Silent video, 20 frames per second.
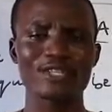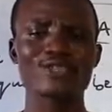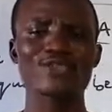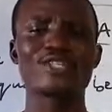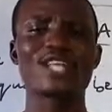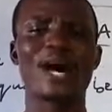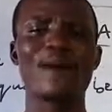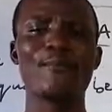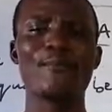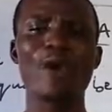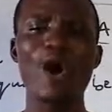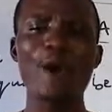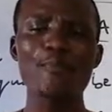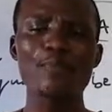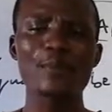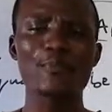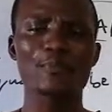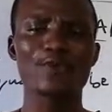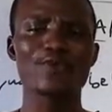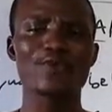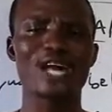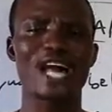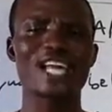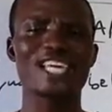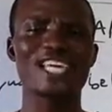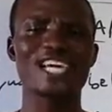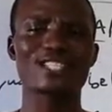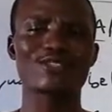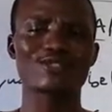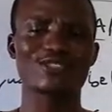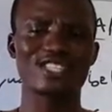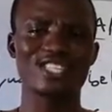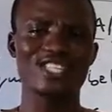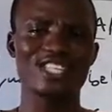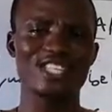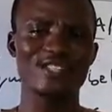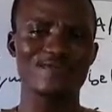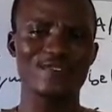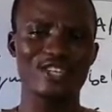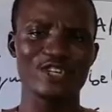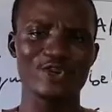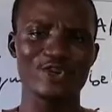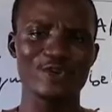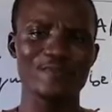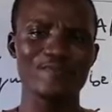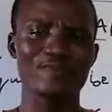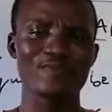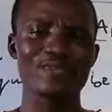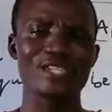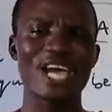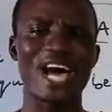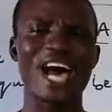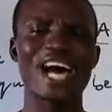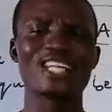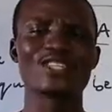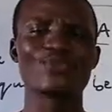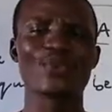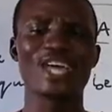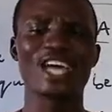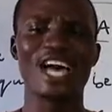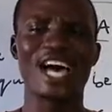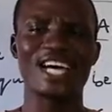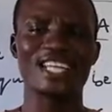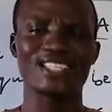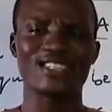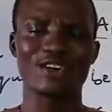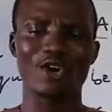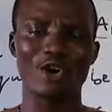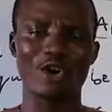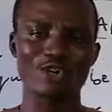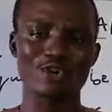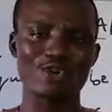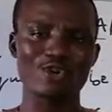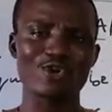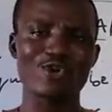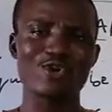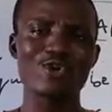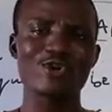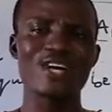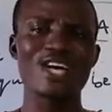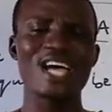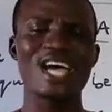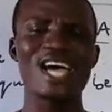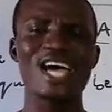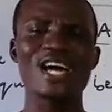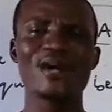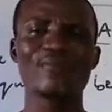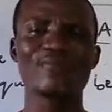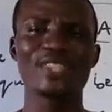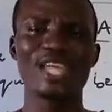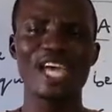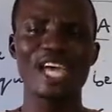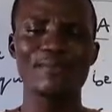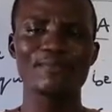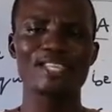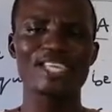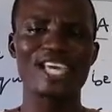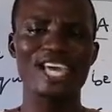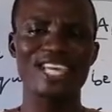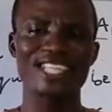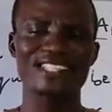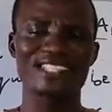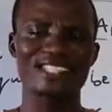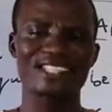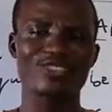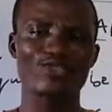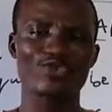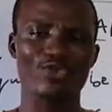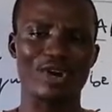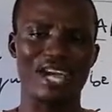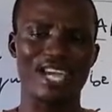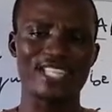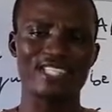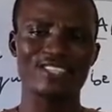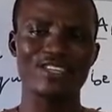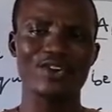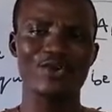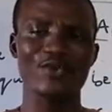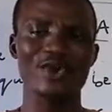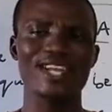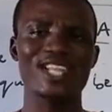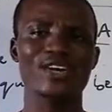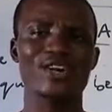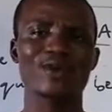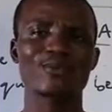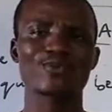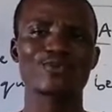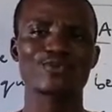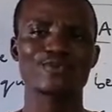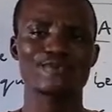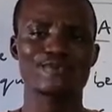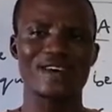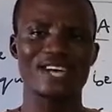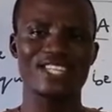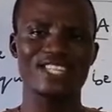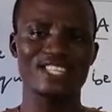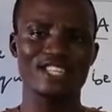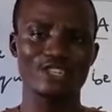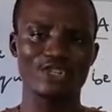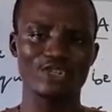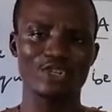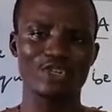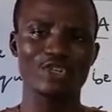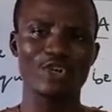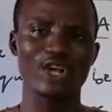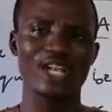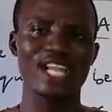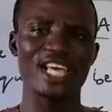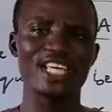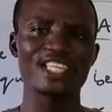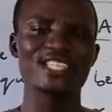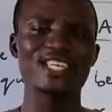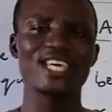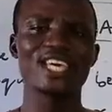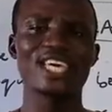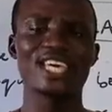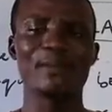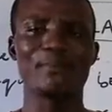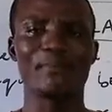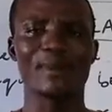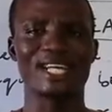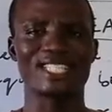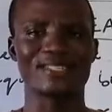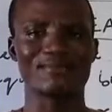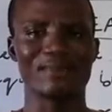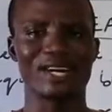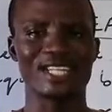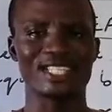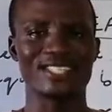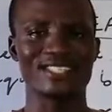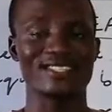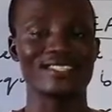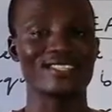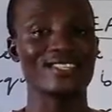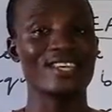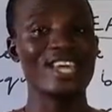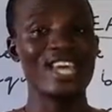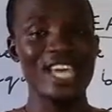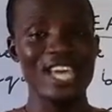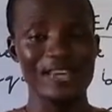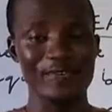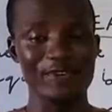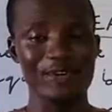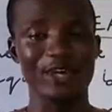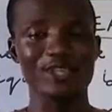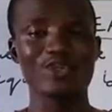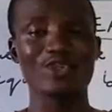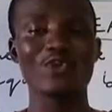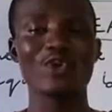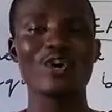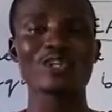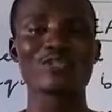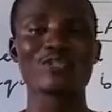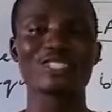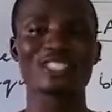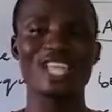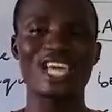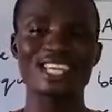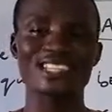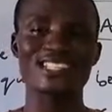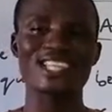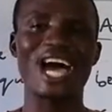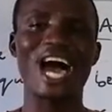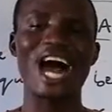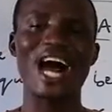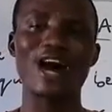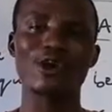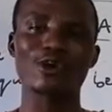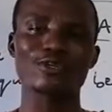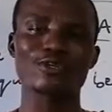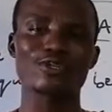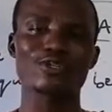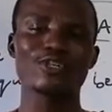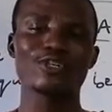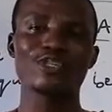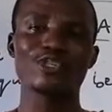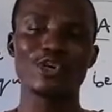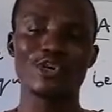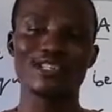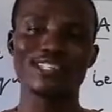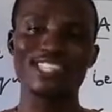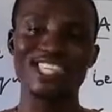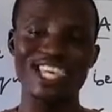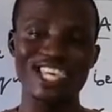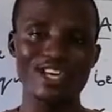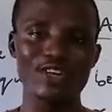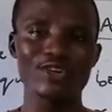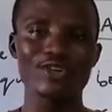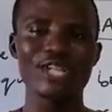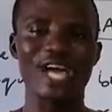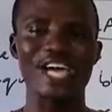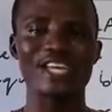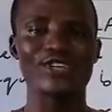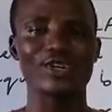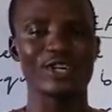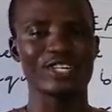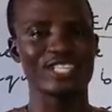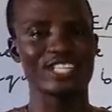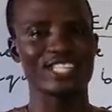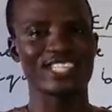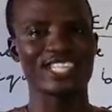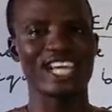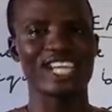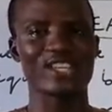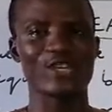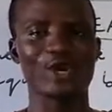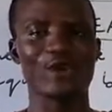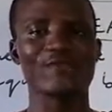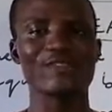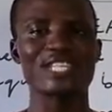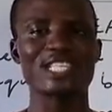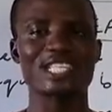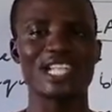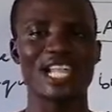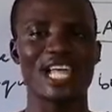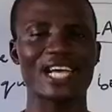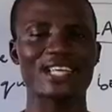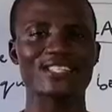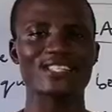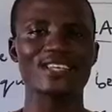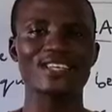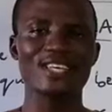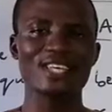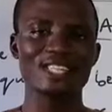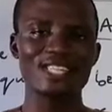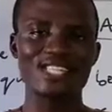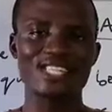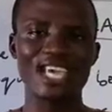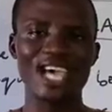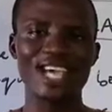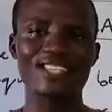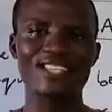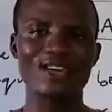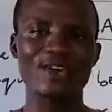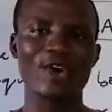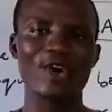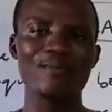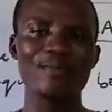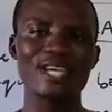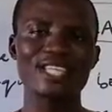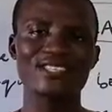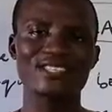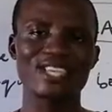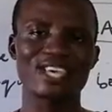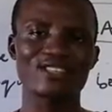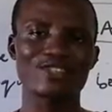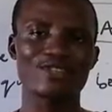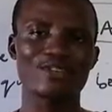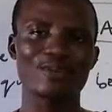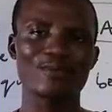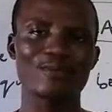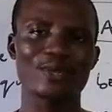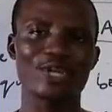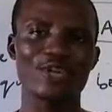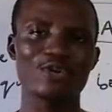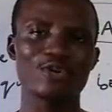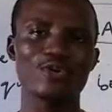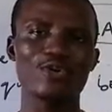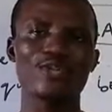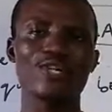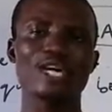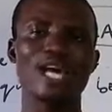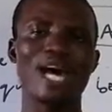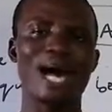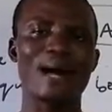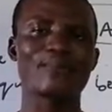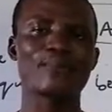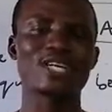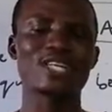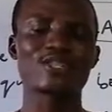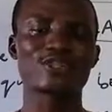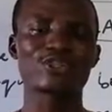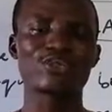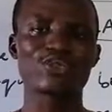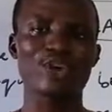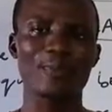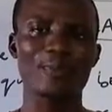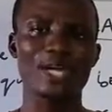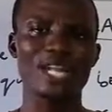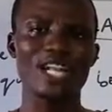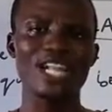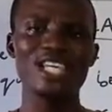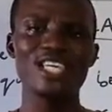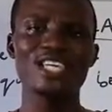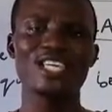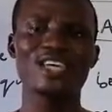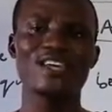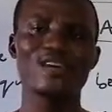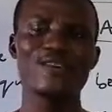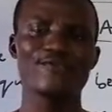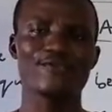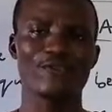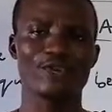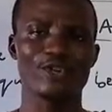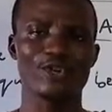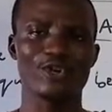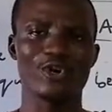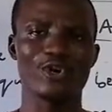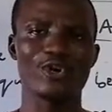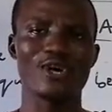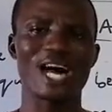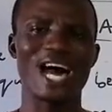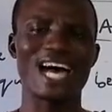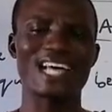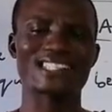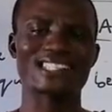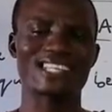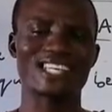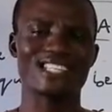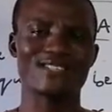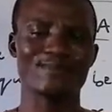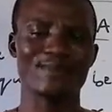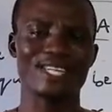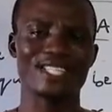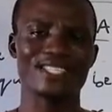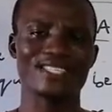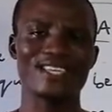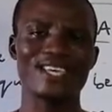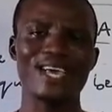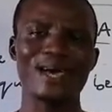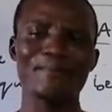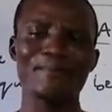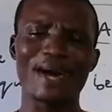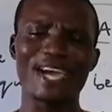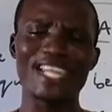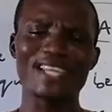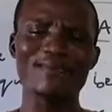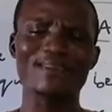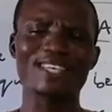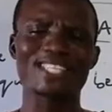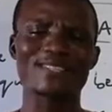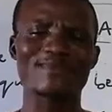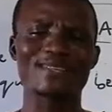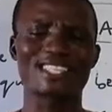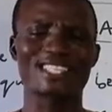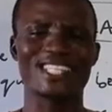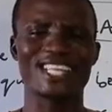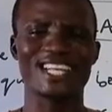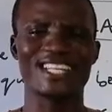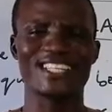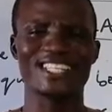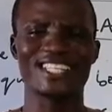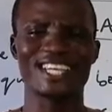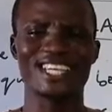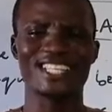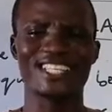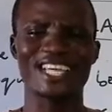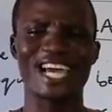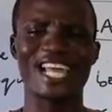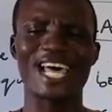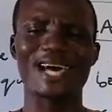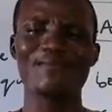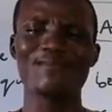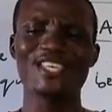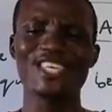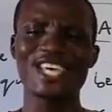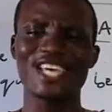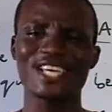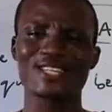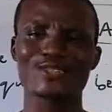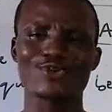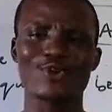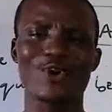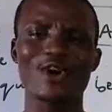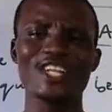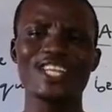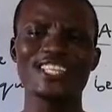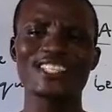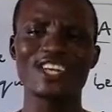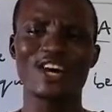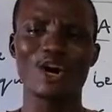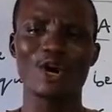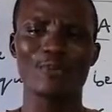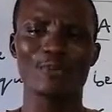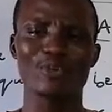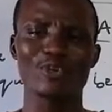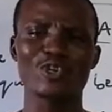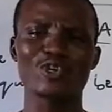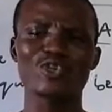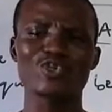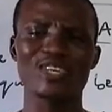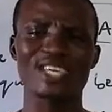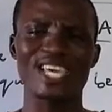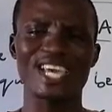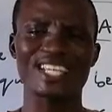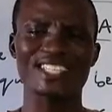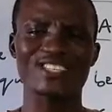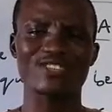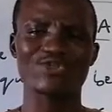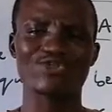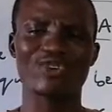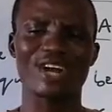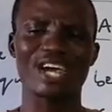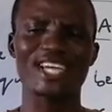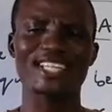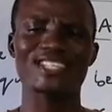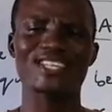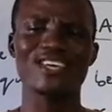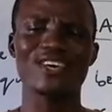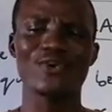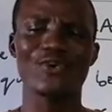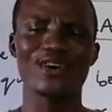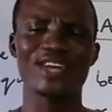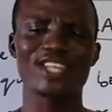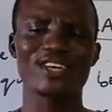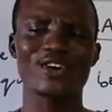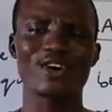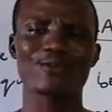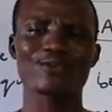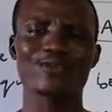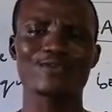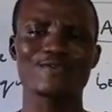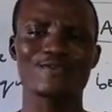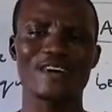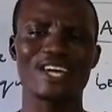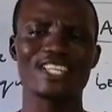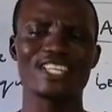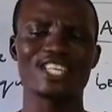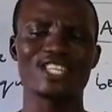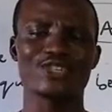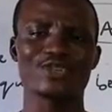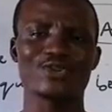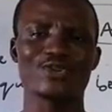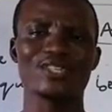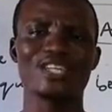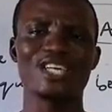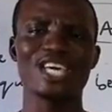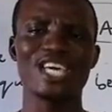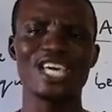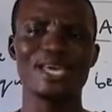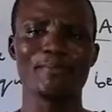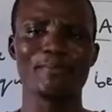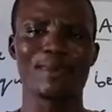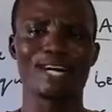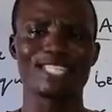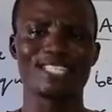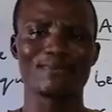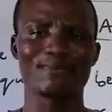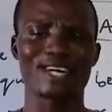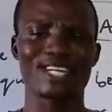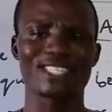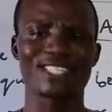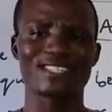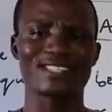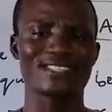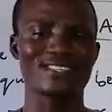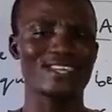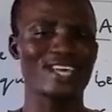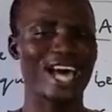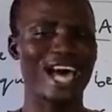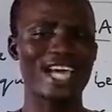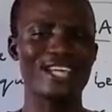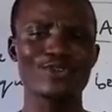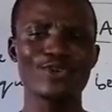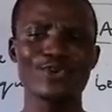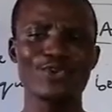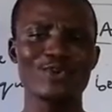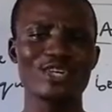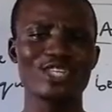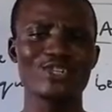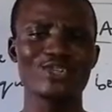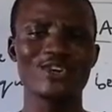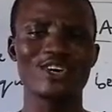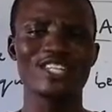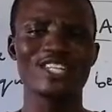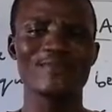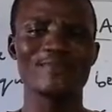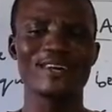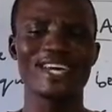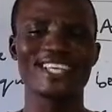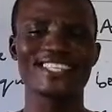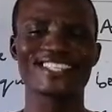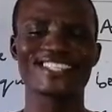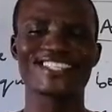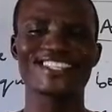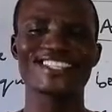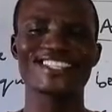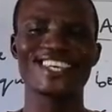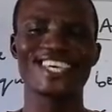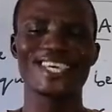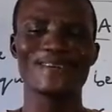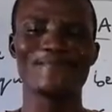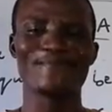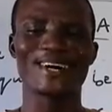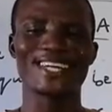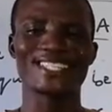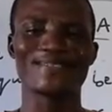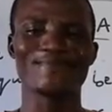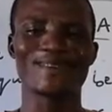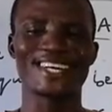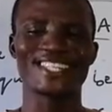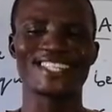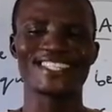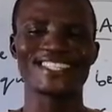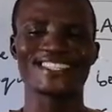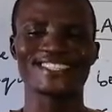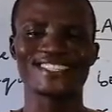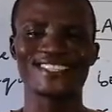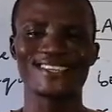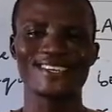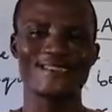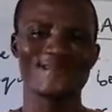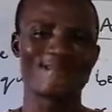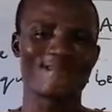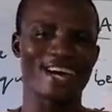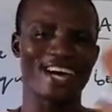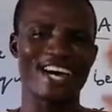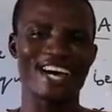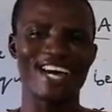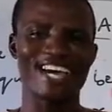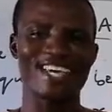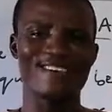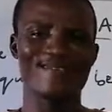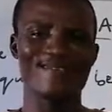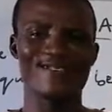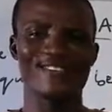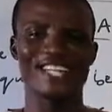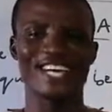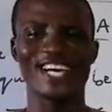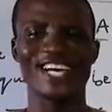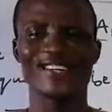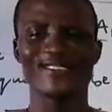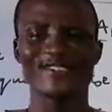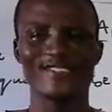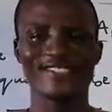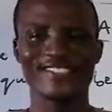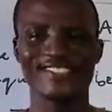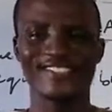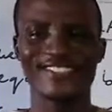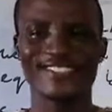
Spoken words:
so that more people can get to see this video and we can also help them get it right when it comes to foundation knowledge in mathematics. If you also want to test out your skill and your understanding of this class, check the comment section below. I'm going to drop a link for your assessment. My name is Mr. Legend, and I'm here to always help you to get it right when it comes to foundation in mathematics. I do wish you all the best in mathematics. Bye for now.